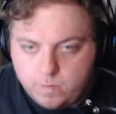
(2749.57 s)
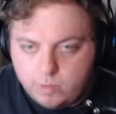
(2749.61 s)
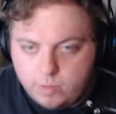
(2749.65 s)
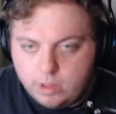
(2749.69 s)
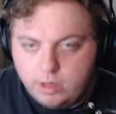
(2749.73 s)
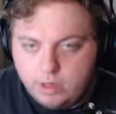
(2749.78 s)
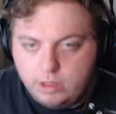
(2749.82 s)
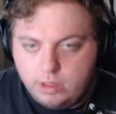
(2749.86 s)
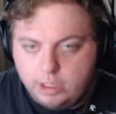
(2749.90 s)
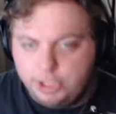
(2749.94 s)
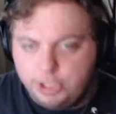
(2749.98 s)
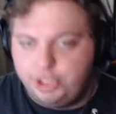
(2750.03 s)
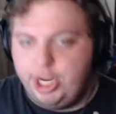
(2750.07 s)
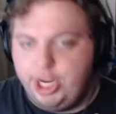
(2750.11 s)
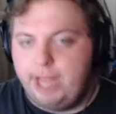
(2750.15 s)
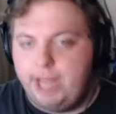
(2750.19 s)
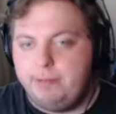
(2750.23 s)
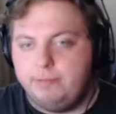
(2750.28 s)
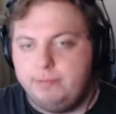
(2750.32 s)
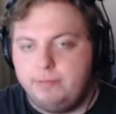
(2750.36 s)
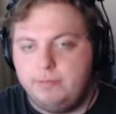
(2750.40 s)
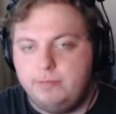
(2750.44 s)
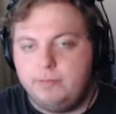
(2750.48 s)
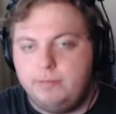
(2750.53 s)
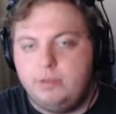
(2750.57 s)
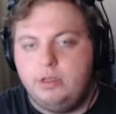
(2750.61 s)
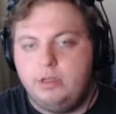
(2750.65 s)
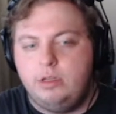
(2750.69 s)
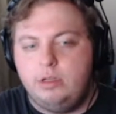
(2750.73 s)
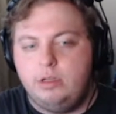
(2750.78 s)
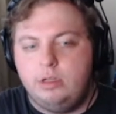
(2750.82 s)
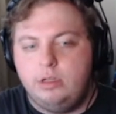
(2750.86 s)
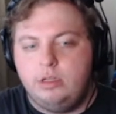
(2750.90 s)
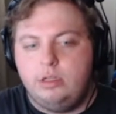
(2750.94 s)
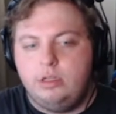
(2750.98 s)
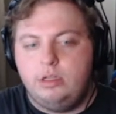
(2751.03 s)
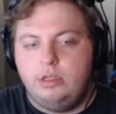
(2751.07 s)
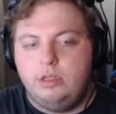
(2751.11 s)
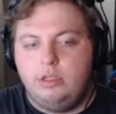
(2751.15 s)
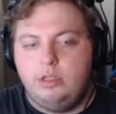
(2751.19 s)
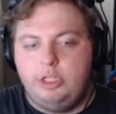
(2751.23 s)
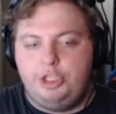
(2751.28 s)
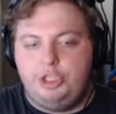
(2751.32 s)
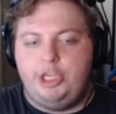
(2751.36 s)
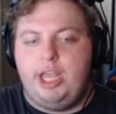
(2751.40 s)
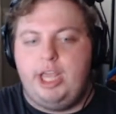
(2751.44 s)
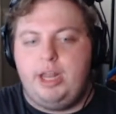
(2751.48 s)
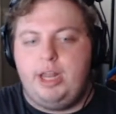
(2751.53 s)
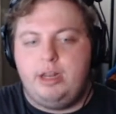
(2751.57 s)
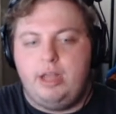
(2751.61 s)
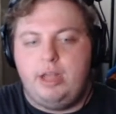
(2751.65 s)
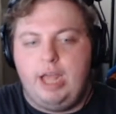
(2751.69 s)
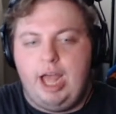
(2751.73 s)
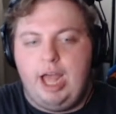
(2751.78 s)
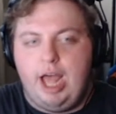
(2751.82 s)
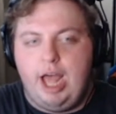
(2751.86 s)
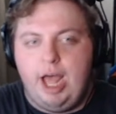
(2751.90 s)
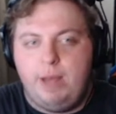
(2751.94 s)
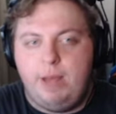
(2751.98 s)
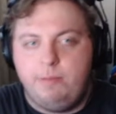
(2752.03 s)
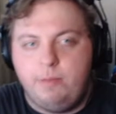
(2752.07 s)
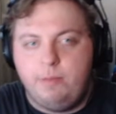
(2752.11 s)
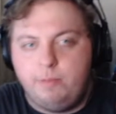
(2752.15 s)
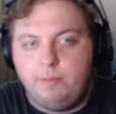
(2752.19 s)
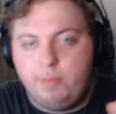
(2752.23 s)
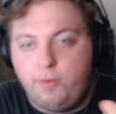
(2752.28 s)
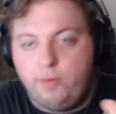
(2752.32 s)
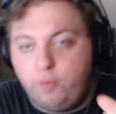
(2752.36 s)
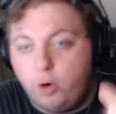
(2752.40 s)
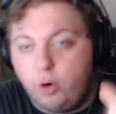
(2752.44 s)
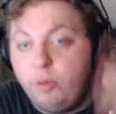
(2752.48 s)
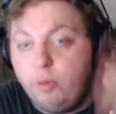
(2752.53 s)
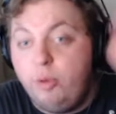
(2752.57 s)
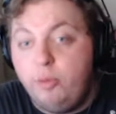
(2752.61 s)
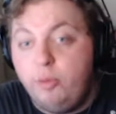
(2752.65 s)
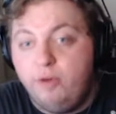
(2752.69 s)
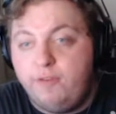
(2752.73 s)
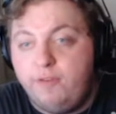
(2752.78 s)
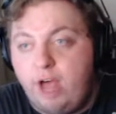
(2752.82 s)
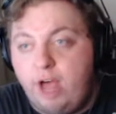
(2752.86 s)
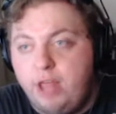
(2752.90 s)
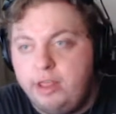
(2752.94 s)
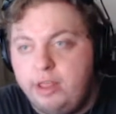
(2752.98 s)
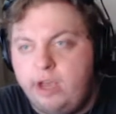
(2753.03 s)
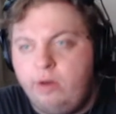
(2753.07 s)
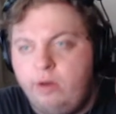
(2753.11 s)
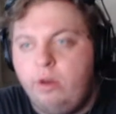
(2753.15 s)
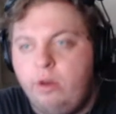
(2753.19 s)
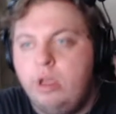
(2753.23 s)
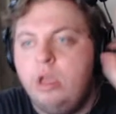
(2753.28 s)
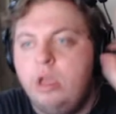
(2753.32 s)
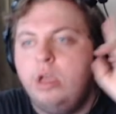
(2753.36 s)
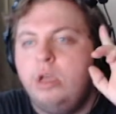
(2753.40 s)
Legit. Before we move on though,